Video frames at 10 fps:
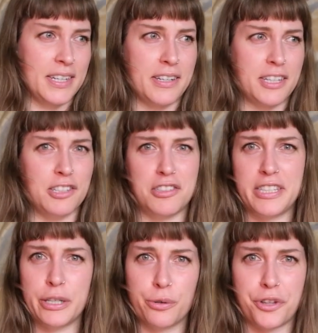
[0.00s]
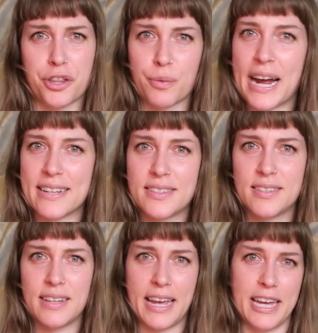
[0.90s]
concealed
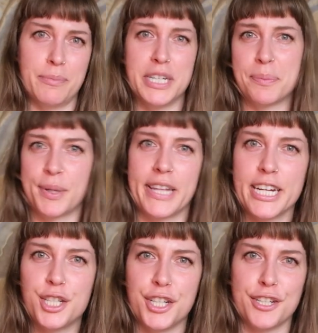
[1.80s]
threats and manipulation.